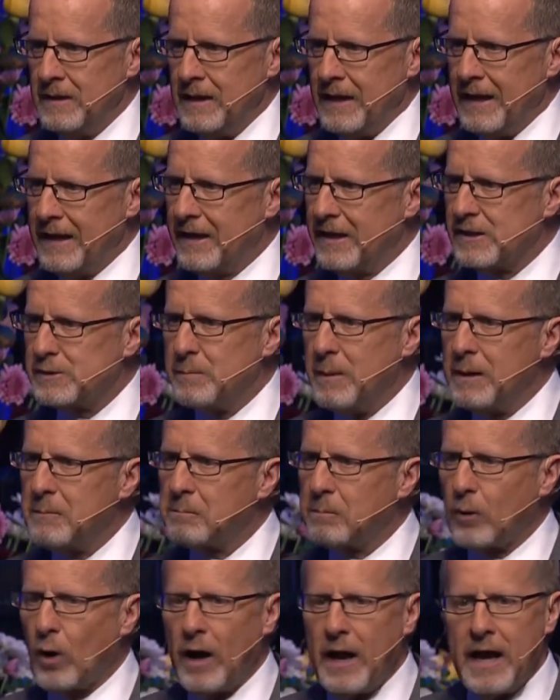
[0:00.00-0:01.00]
It has been
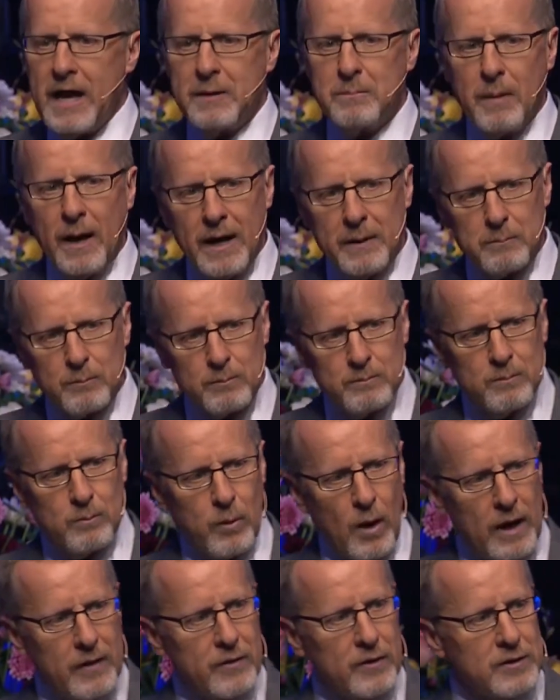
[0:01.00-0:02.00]
prayed by
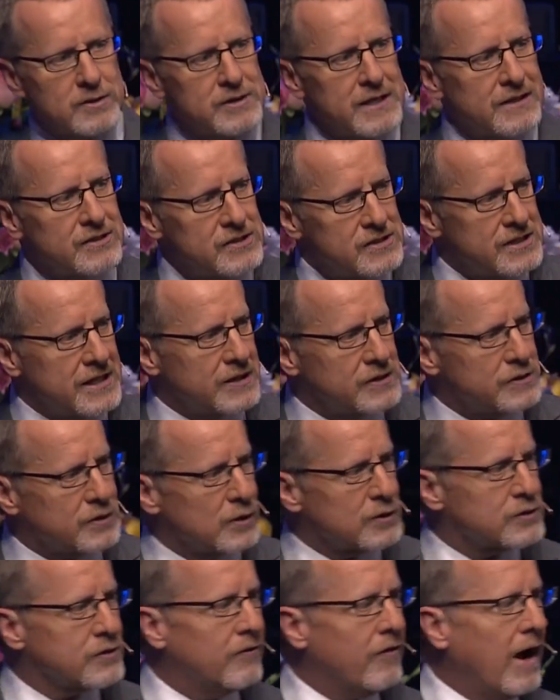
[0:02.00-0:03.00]
brothers and
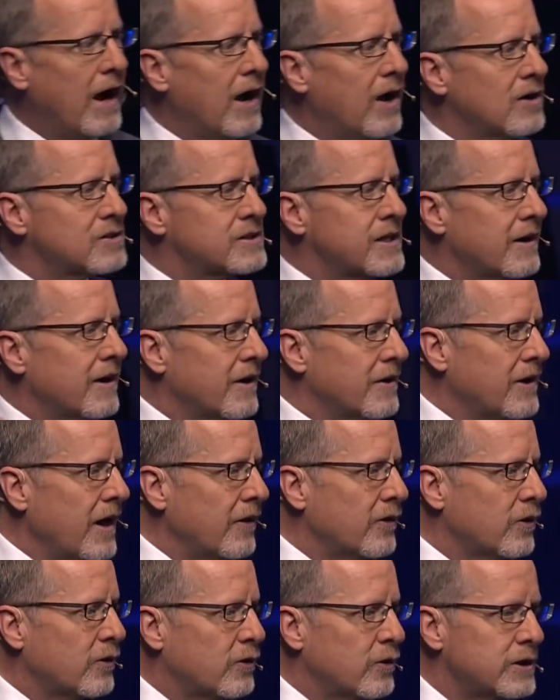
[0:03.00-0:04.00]
sisters of ours in
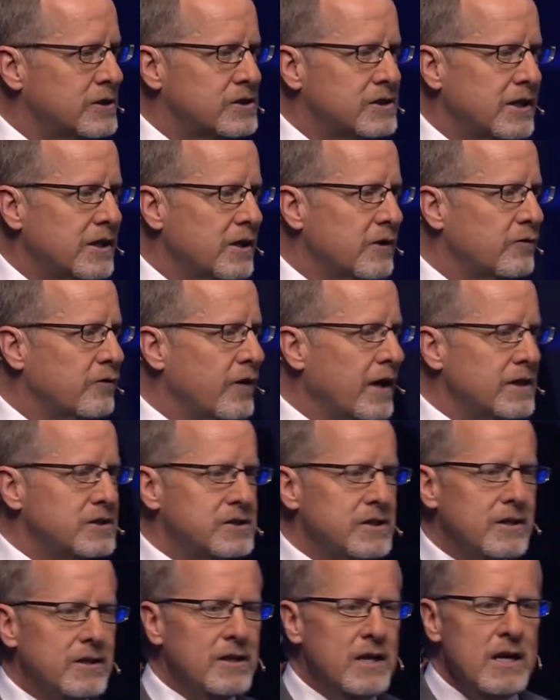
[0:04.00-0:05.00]
another Christian
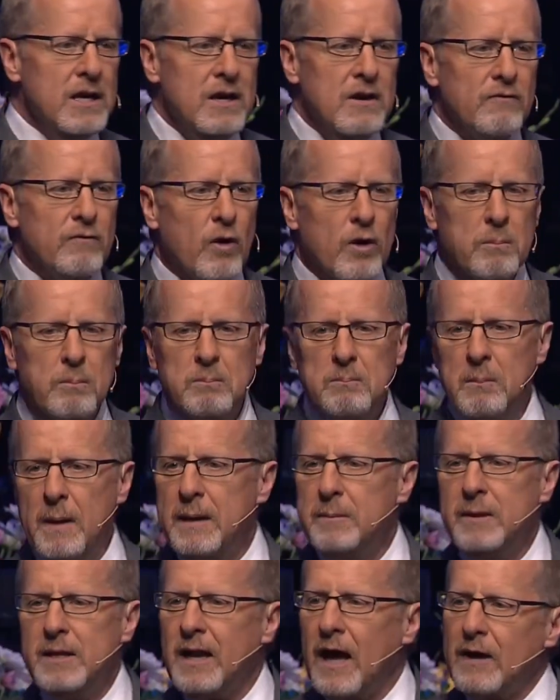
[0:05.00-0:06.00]
confession for
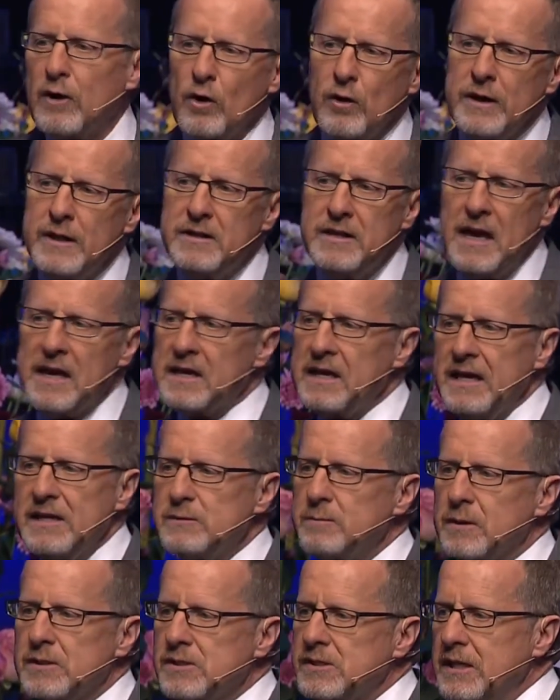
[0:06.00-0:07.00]
maybe not only decades,
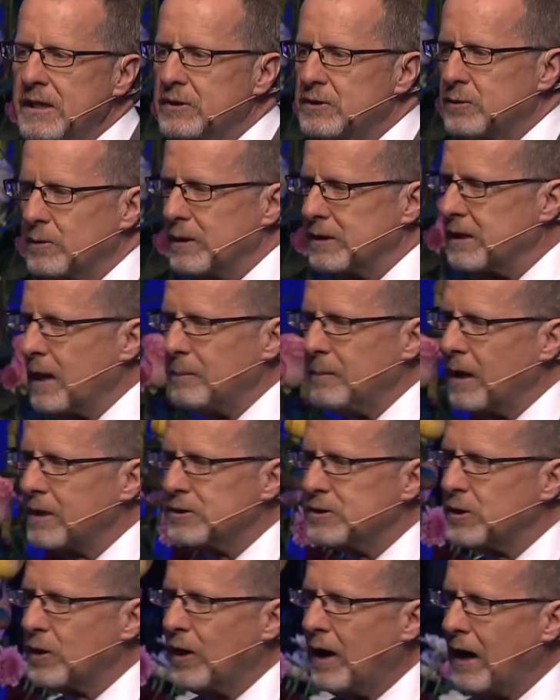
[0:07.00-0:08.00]
but centuries. I'm not
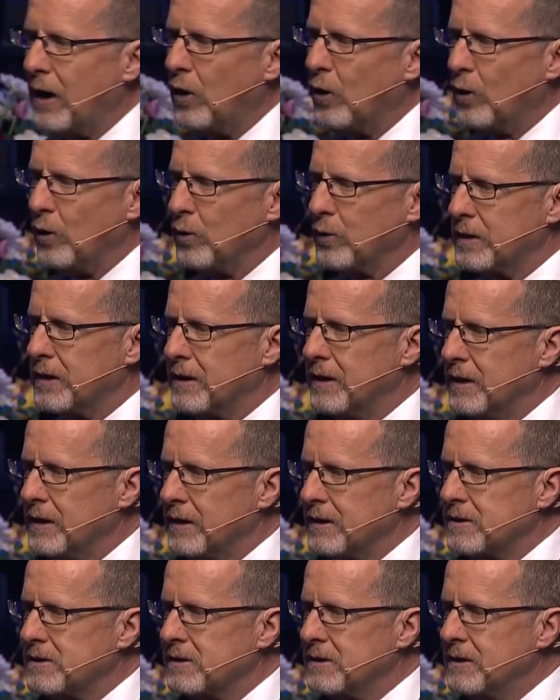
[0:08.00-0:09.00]
sure how old it
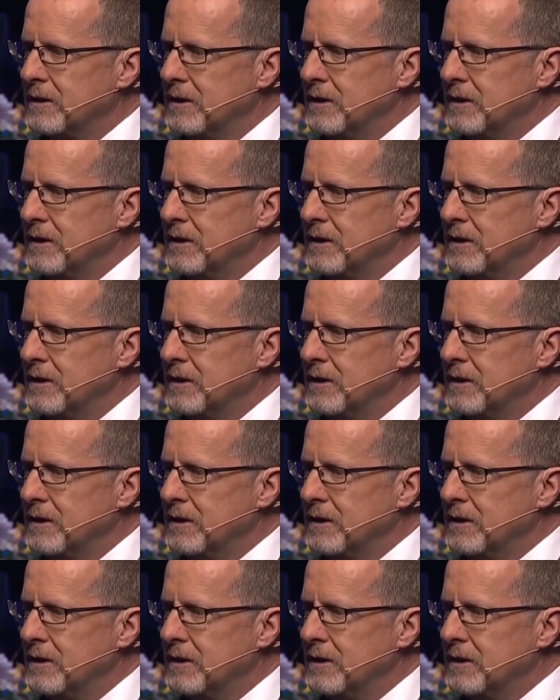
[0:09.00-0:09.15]
is.